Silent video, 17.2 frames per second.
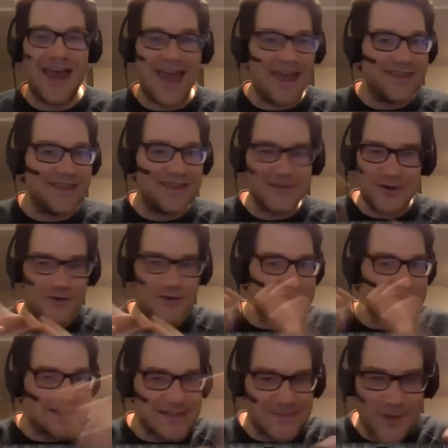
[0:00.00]
and these, all
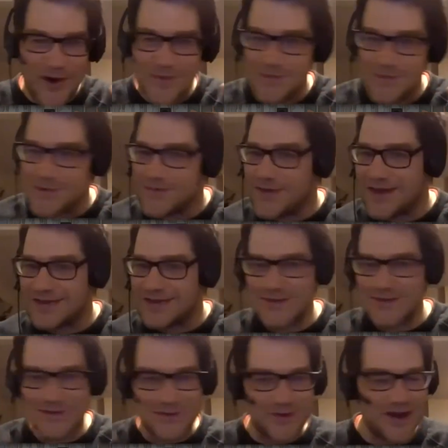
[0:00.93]
these smart
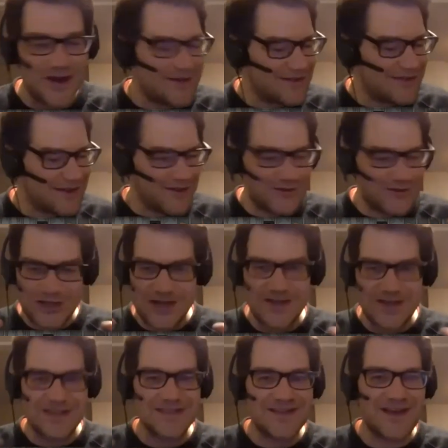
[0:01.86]
professors, great, you know,
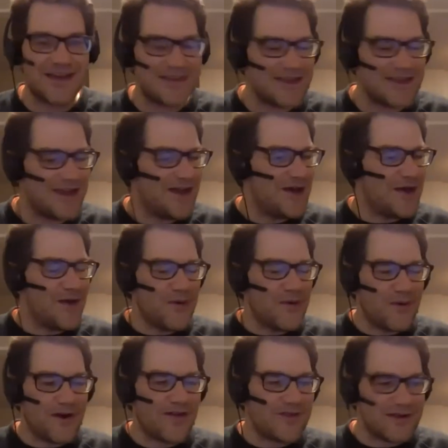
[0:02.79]
genius guys,
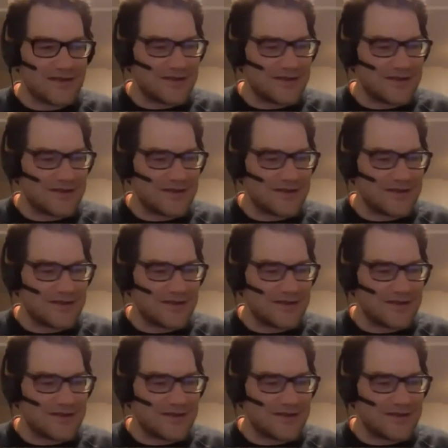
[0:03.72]
whatever.